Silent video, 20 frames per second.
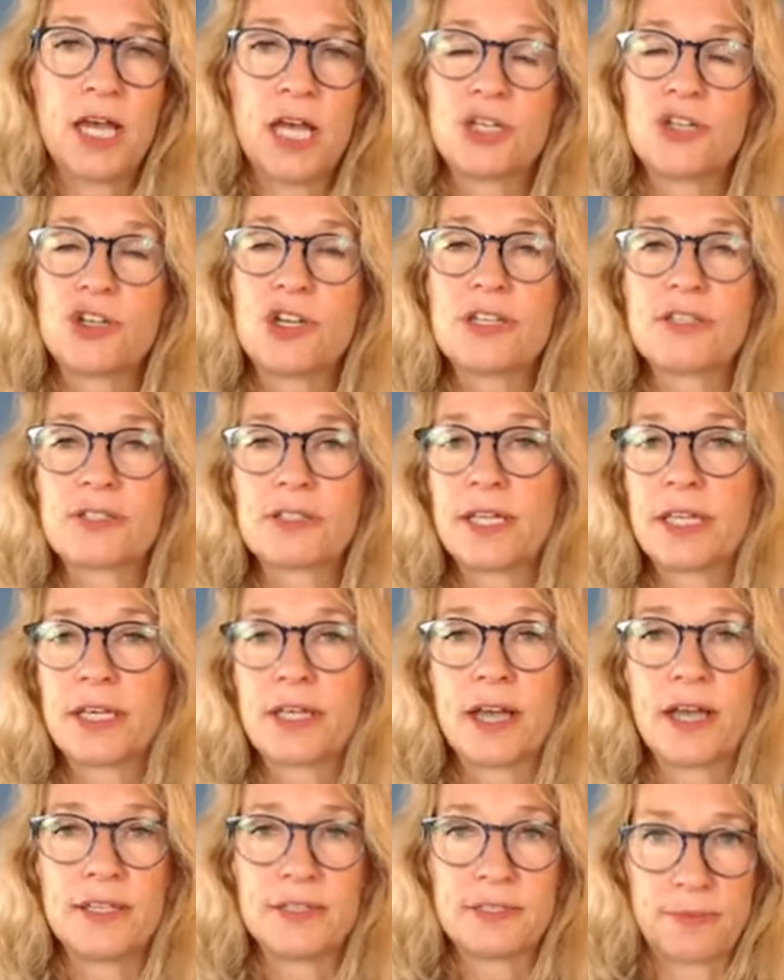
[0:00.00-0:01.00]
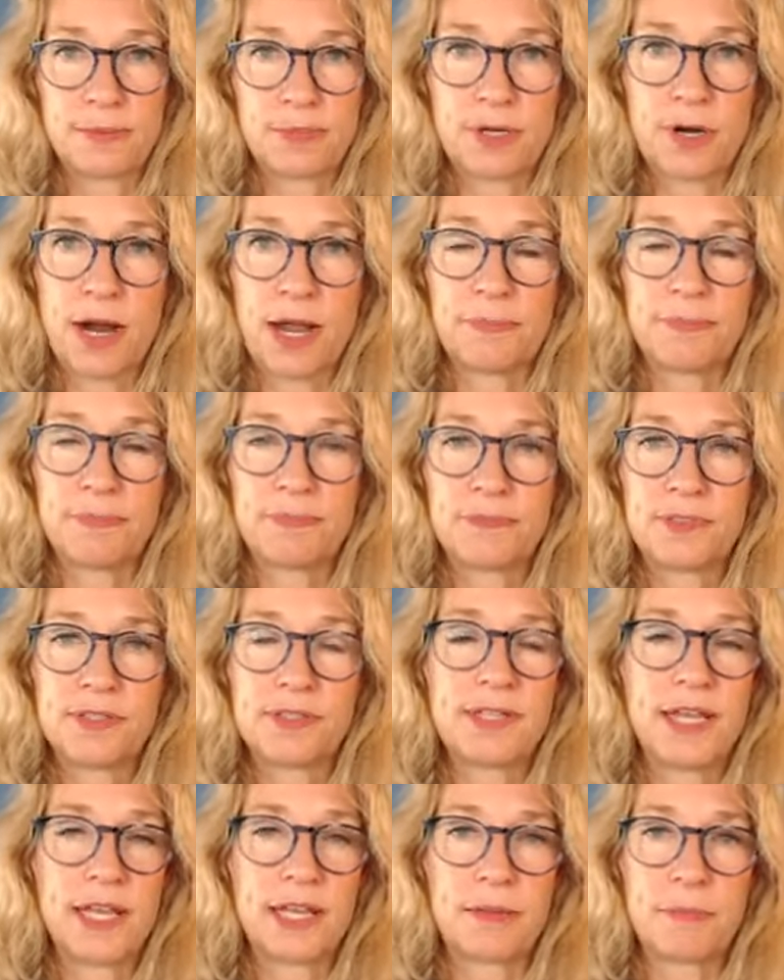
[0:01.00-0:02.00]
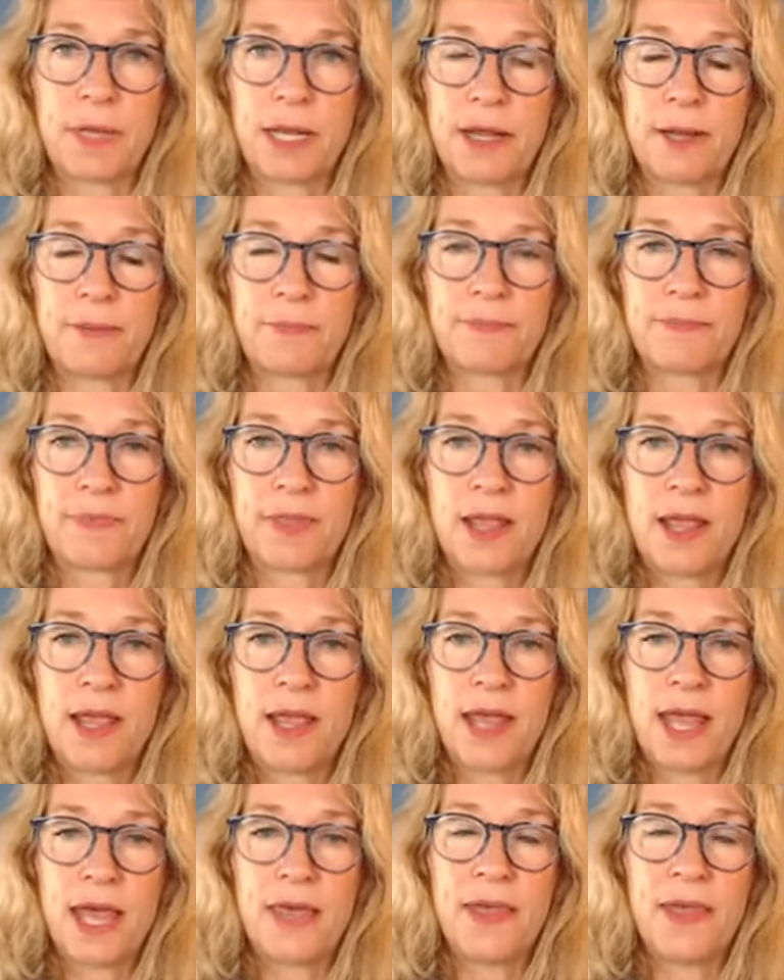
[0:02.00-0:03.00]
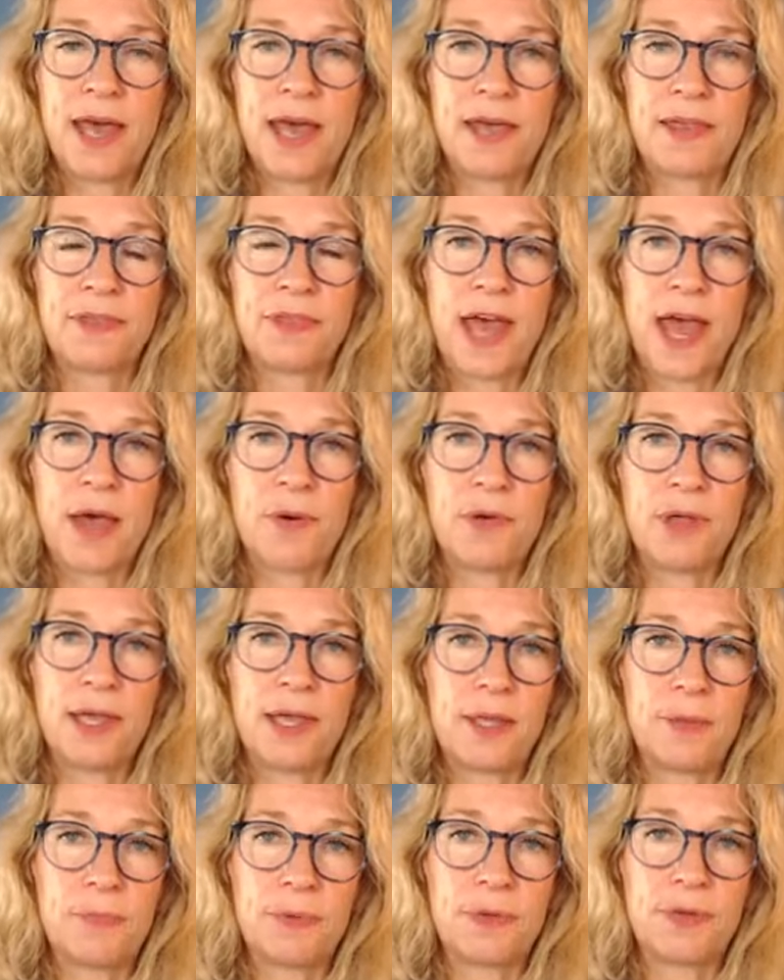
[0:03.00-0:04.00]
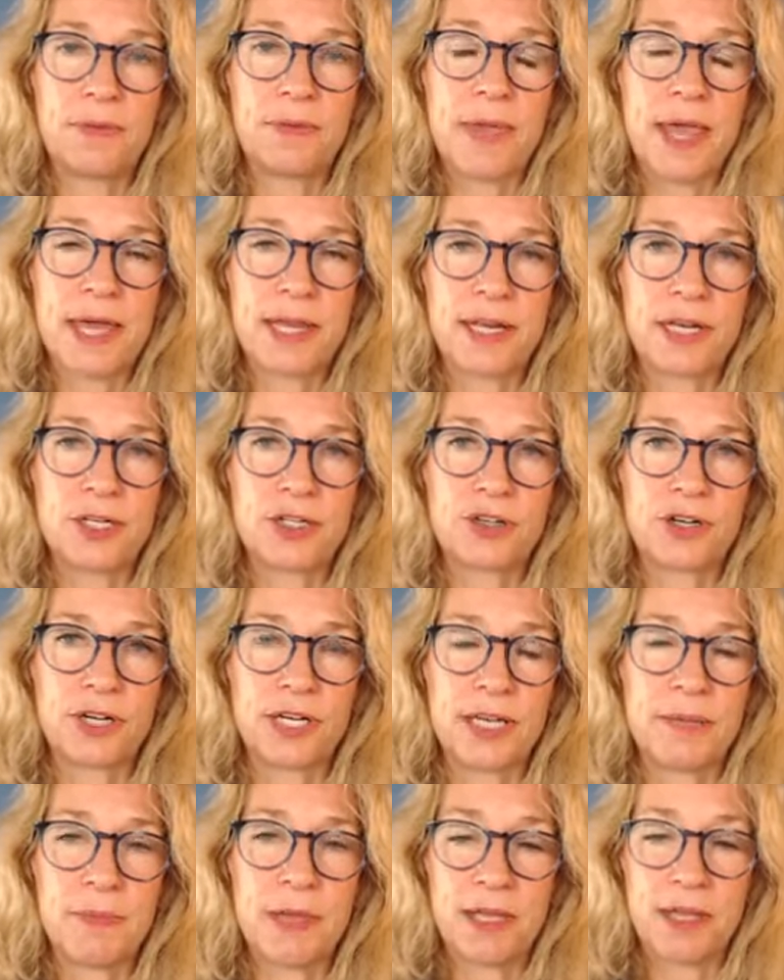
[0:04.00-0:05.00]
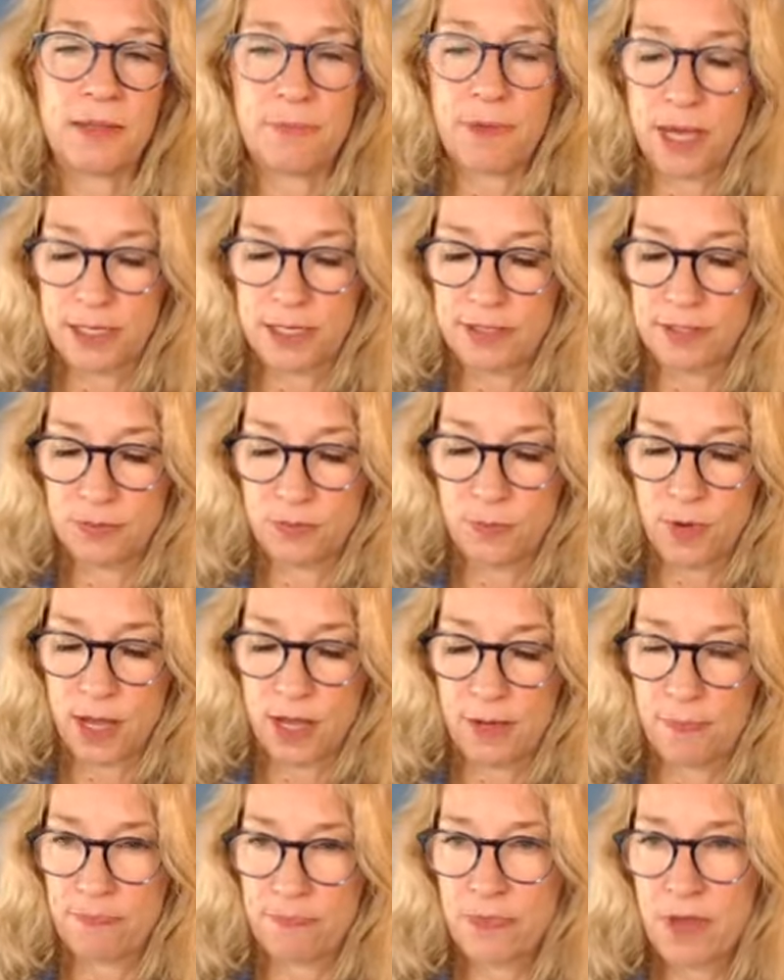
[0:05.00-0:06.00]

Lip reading: Just click unsubscribe. Just take a minute, and that will help you to manage your email inbox as well.